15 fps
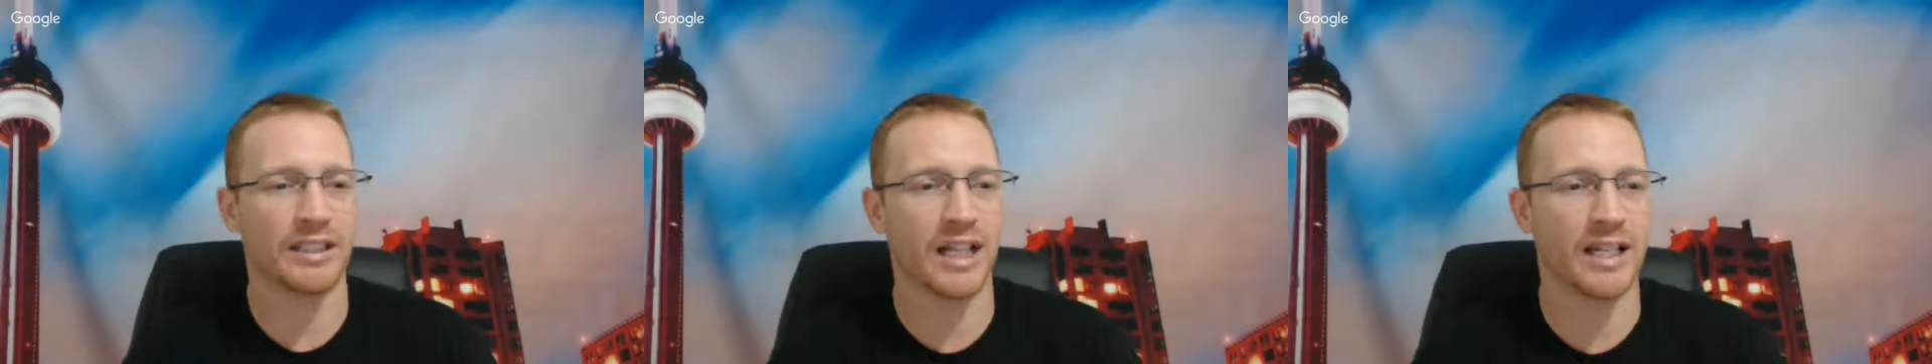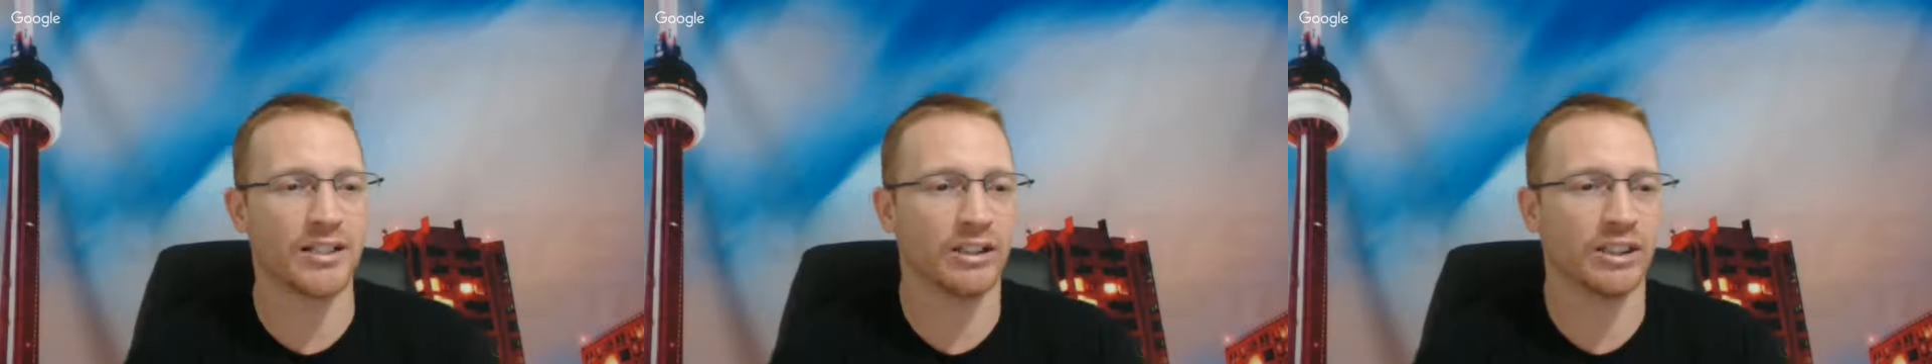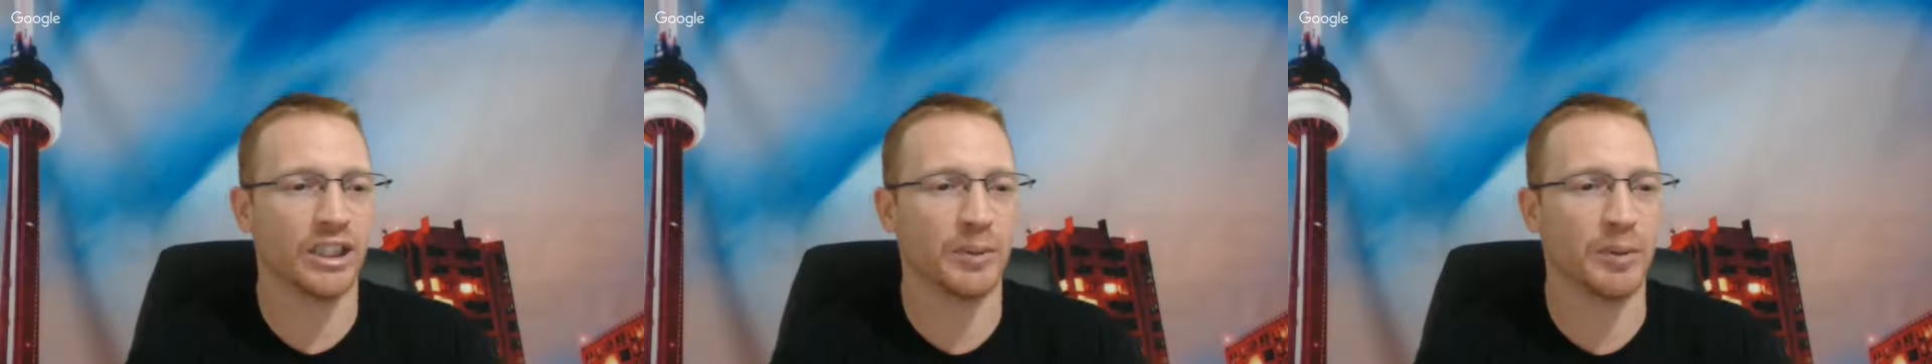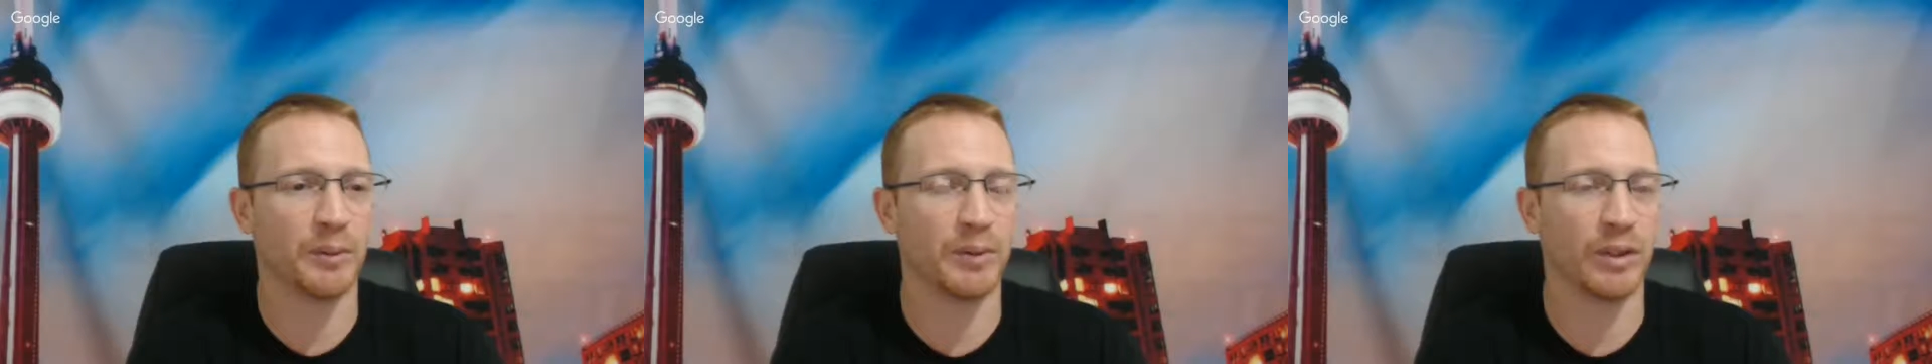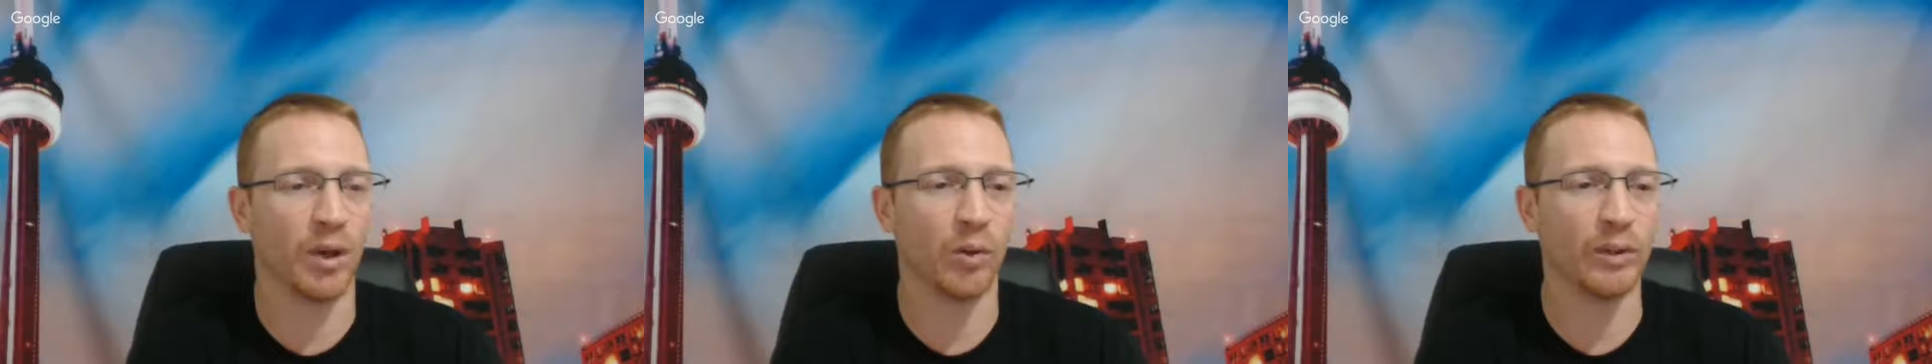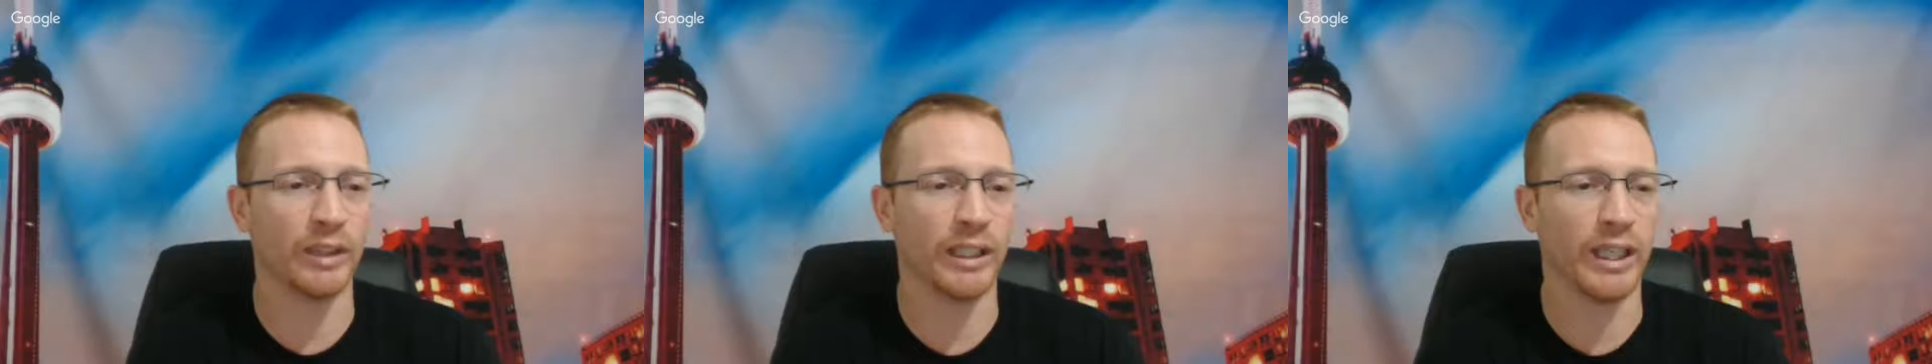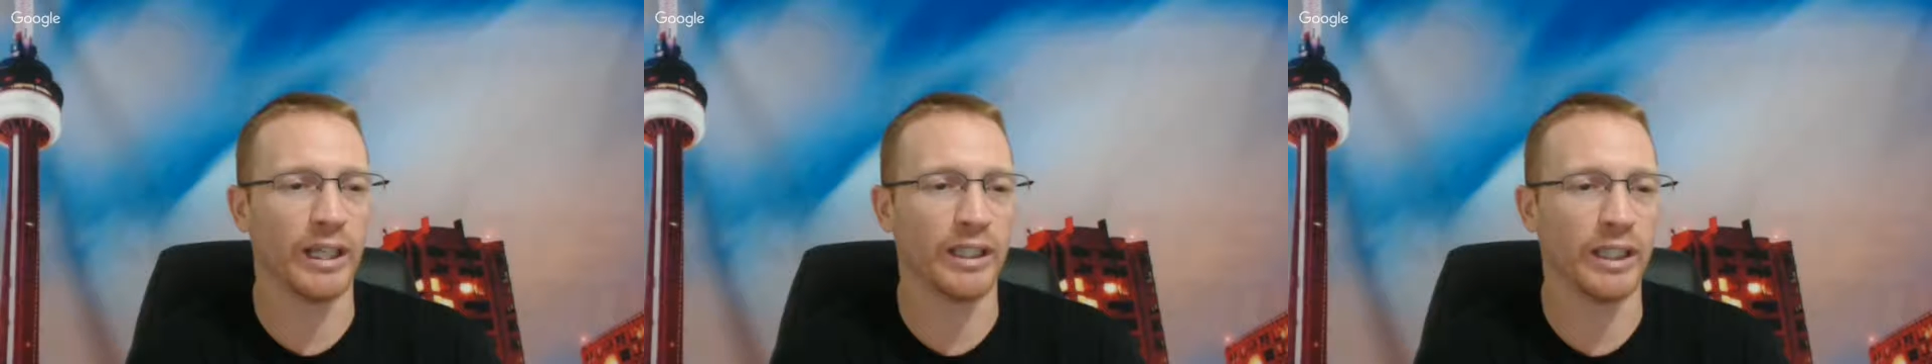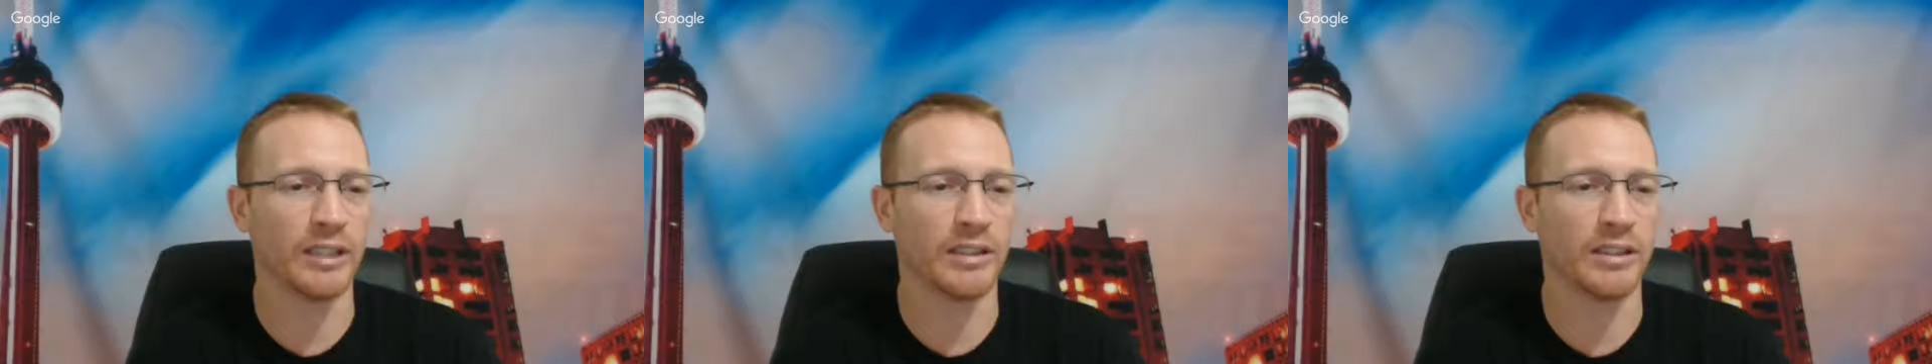guys are GPP only,
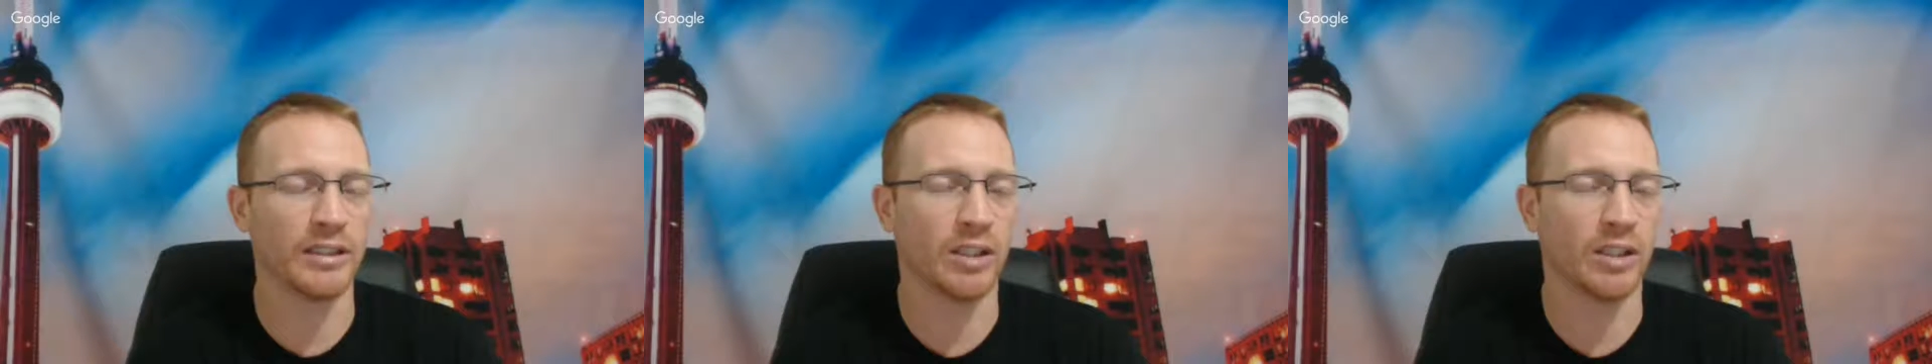and